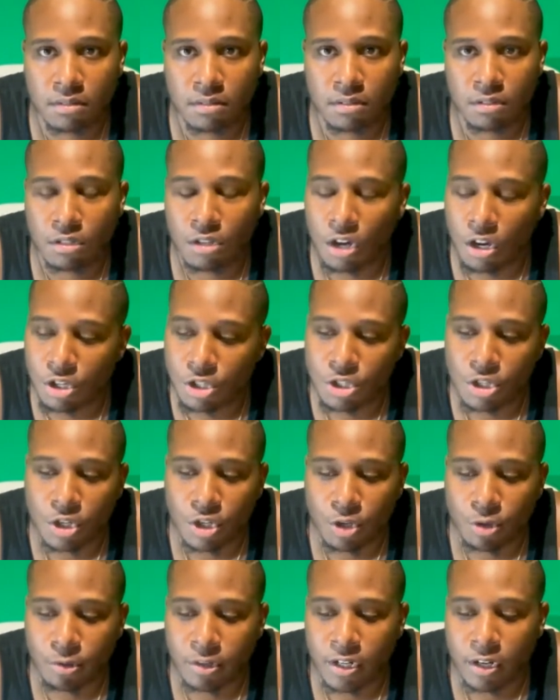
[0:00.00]
Costing your
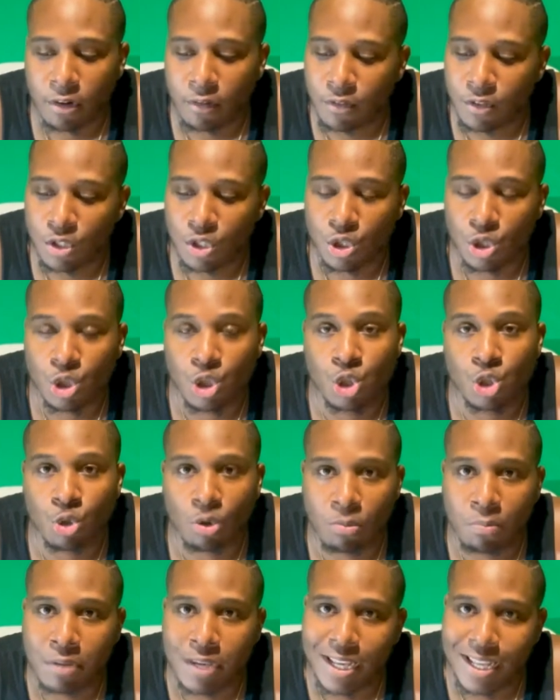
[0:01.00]
career over
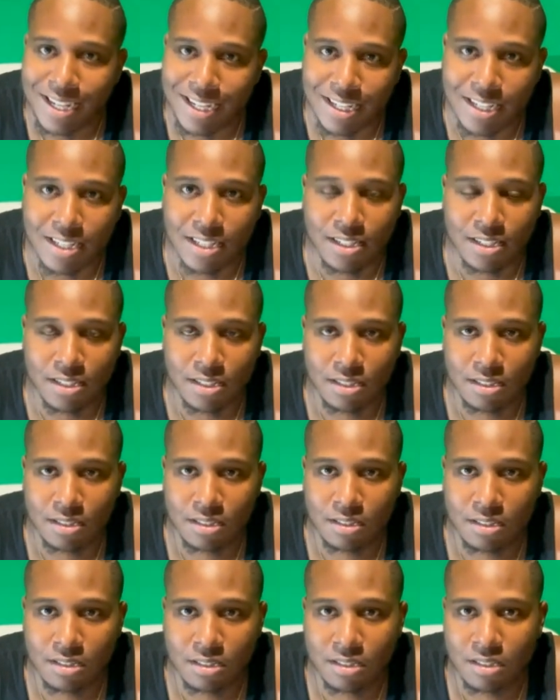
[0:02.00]
stupidity.
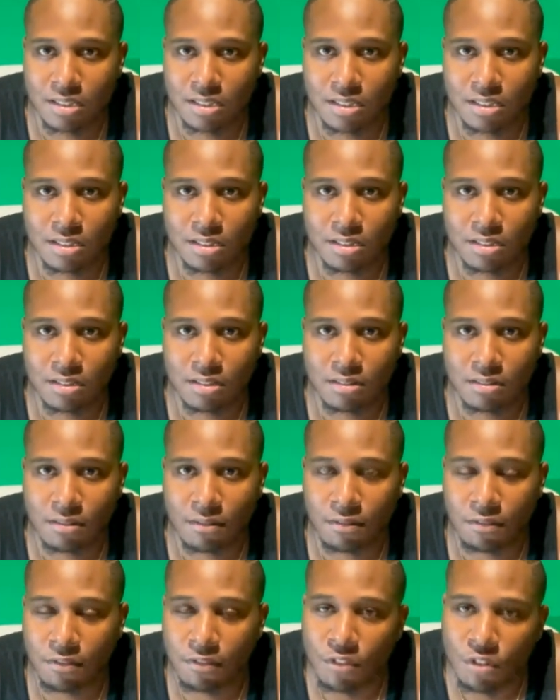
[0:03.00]

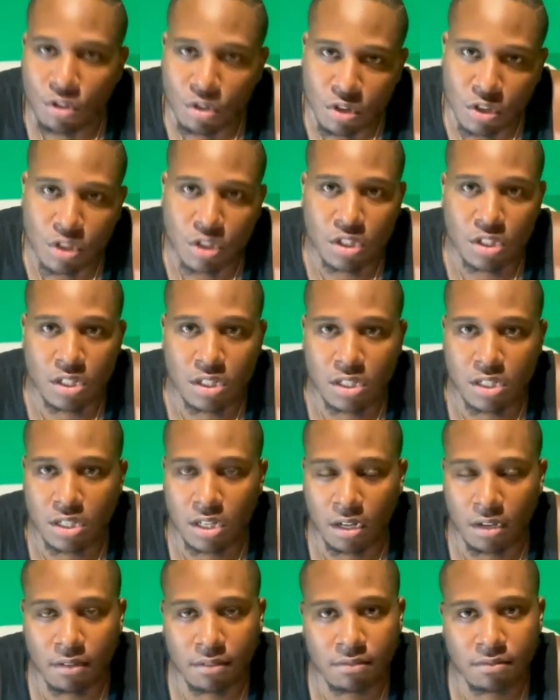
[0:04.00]
Foolish
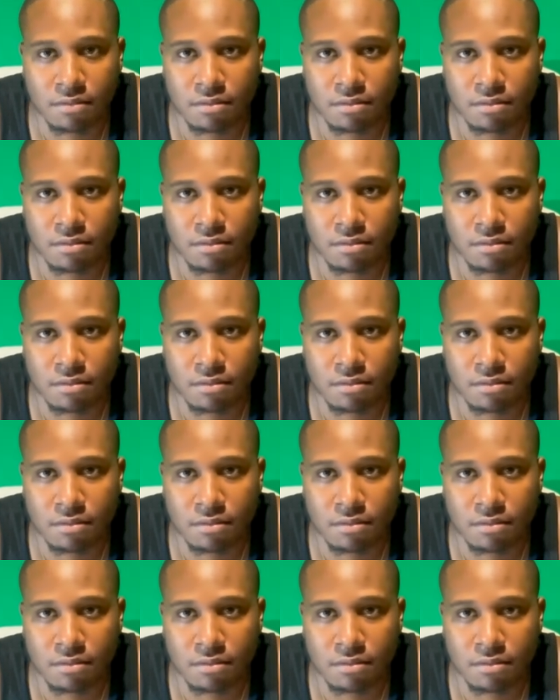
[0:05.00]
stuff.